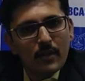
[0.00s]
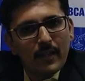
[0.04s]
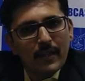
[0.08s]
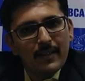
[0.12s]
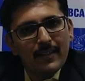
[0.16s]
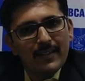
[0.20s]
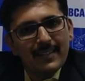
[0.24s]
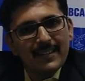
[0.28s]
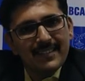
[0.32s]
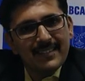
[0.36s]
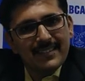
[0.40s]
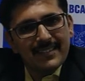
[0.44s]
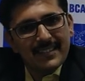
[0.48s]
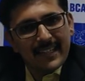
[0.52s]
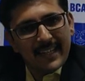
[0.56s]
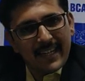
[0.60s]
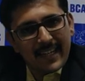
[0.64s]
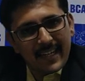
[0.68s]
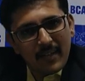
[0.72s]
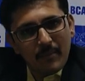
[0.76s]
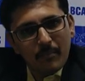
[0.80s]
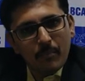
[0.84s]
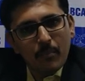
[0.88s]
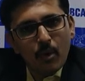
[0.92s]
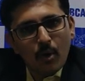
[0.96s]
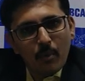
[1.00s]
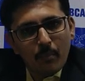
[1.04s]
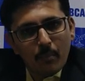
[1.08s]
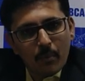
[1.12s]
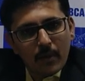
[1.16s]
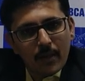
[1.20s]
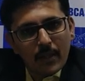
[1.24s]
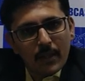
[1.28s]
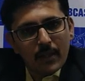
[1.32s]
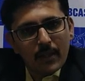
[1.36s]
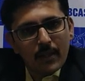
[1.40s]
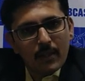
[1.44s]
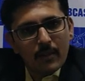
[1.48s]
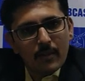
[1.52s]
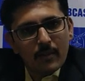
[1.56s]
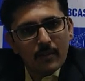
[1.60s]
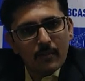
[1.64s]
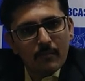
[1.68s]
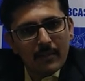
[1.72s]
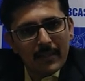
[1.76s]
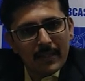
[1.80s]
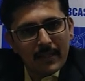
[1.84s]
that the second property,